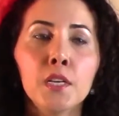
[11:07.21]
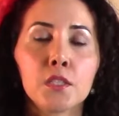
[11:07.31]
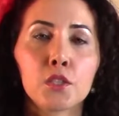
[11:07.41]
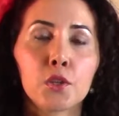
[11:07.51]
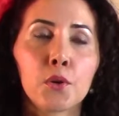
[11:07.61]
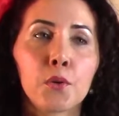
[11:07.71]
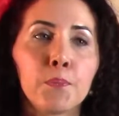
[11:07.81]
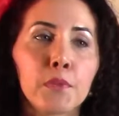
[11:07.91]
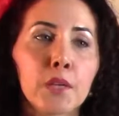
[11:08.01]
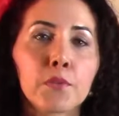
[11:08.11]
So
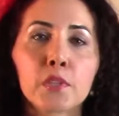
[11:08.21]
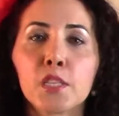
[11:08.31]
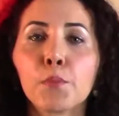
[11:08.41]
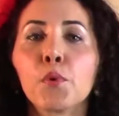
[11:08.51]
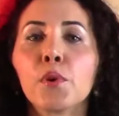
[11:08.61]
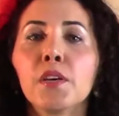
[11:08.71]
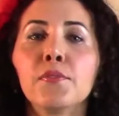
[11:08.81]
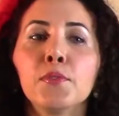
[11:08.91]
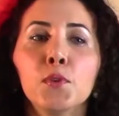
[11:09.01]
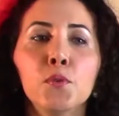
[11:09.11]
like, for example, if
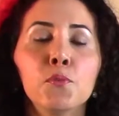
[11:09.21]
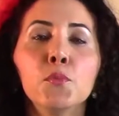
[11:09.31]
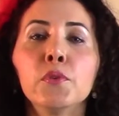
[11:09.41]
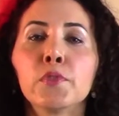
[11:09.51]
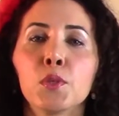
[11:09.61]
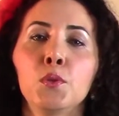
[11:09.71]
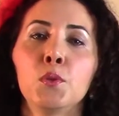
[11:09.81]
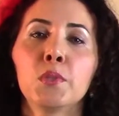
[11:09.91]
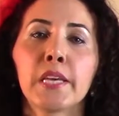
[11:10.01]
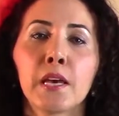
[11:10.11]
you've moved to a
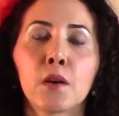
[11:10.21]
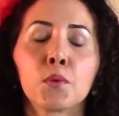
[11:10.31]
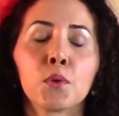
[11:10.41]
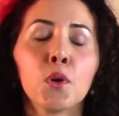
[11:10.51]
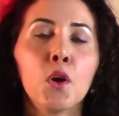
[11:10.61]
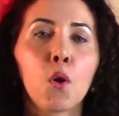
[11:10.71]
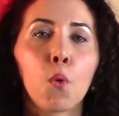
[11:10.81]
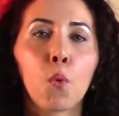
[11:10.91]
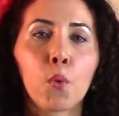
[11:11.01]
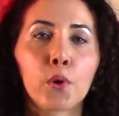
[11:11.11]
new town
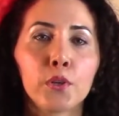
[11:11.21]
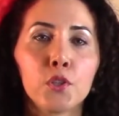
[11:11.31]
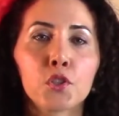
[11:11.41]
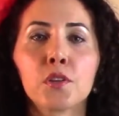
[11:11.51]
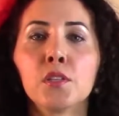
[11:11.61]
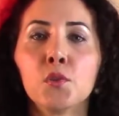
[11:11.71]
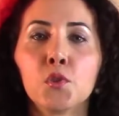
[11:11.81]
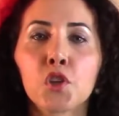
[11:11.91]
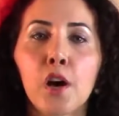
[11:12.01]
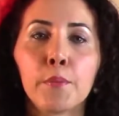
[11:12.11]
or you started a new
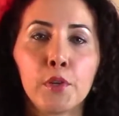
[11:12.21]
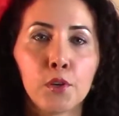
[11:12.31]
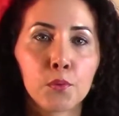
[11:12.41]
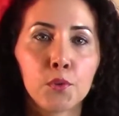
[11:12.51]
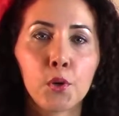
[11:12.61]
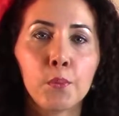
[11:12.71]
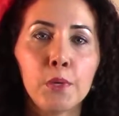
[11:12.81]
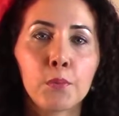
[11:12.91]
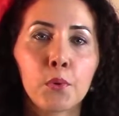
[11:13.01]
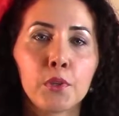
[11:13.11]
job and you don't know
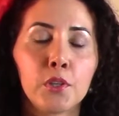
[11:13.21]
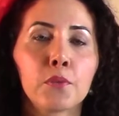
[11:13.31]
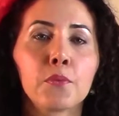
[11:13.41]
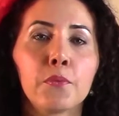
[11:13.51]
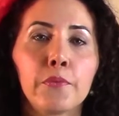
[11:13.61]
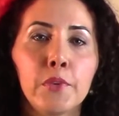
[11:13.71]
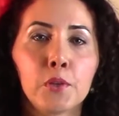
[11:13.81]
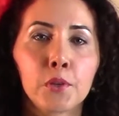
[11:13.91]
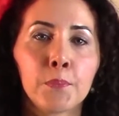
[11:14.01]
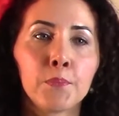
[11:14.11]
people and you don't
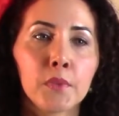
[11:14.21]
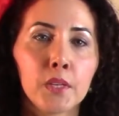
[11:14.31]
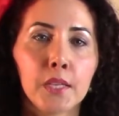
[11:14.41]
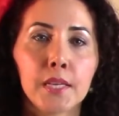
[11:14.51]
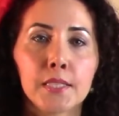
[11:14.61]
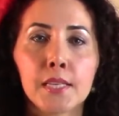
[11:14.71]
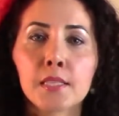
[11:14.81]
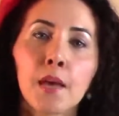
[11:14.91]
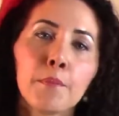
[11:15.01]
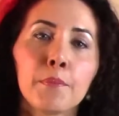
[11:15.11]
feel like it takes
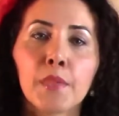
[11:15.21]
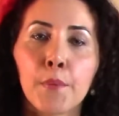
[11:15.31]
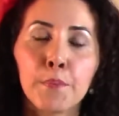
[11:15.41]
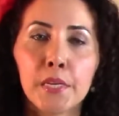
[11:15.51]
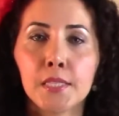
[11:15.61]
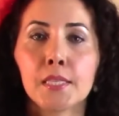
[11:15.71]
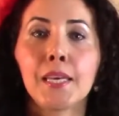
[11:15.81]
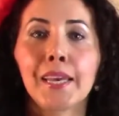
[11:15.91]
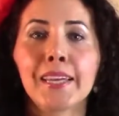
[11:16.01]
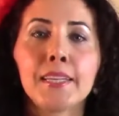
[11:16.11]
that minute to
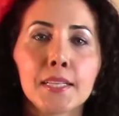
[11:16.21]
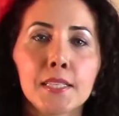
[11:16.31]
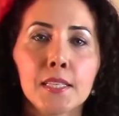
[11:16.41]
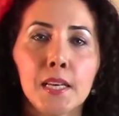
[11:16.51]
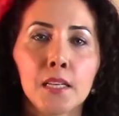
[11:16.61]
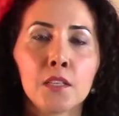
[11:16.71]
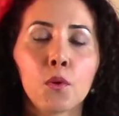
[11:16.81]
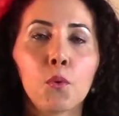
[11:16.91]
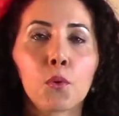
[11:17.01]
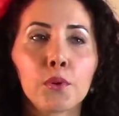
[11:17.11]
get connected again,
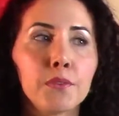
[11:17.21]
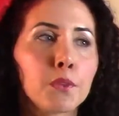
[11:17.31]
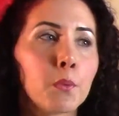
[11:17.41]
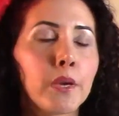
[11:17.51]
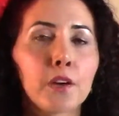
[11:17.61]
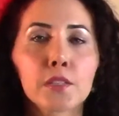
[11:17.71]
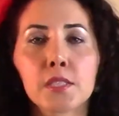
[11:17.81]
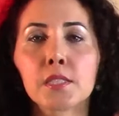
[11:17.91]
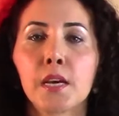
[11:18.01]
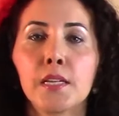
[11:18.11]
or even the way our
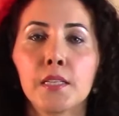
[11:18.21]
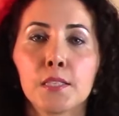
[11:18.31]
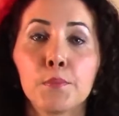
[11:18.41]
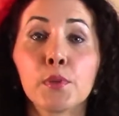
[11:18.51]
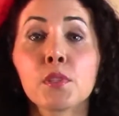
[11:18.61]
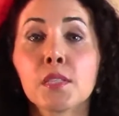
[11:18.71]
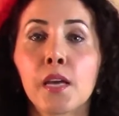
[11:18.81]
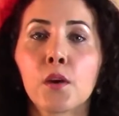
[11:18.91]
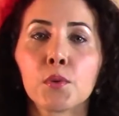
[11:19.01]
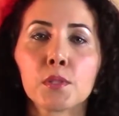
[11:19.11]
society is built
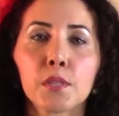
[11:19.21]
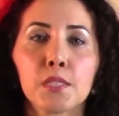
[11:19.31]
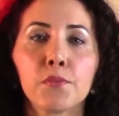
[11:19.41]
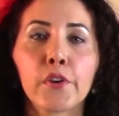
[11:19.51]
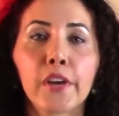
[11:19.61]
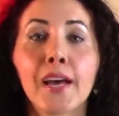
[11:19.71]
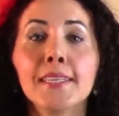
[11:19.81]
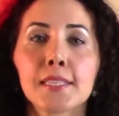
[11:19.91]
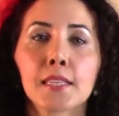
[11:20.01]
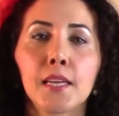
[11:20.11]
now is very
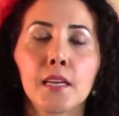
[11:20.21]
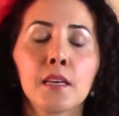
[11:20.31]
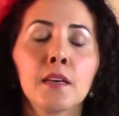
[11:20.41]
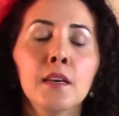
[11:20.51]
isolating.